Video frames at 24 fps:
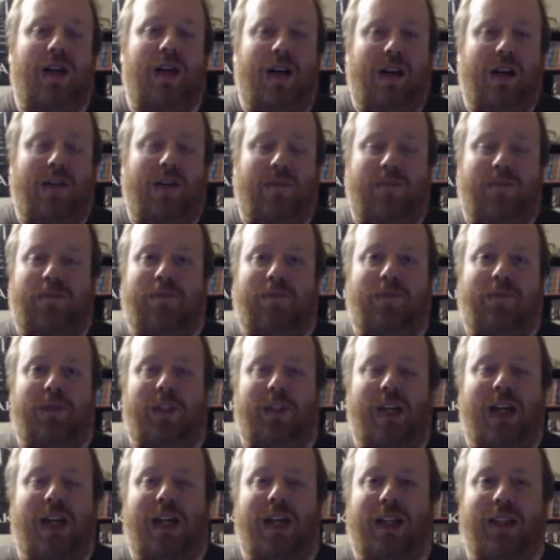of
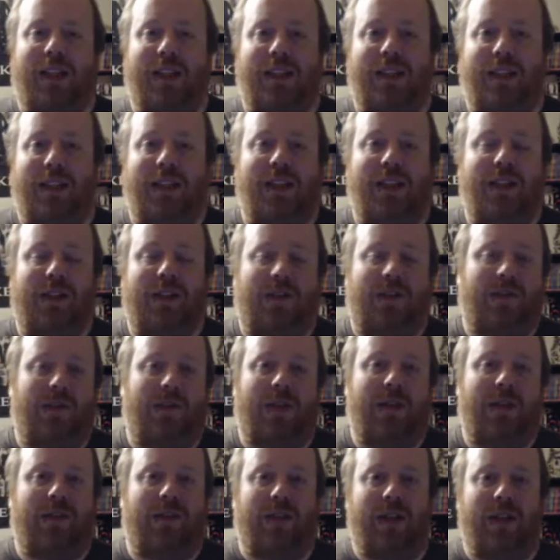genetic disease or
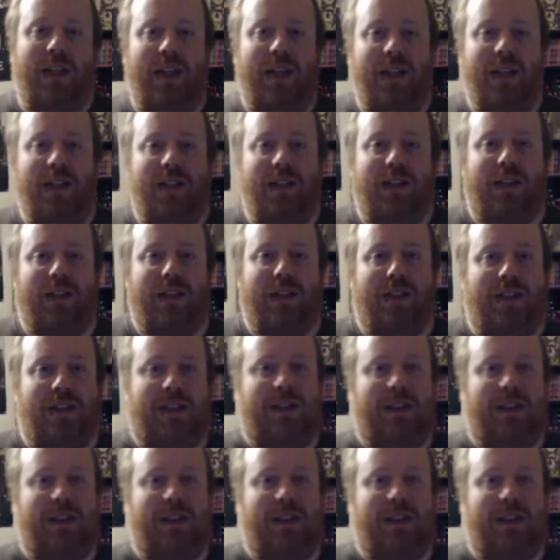whatever, and he's just,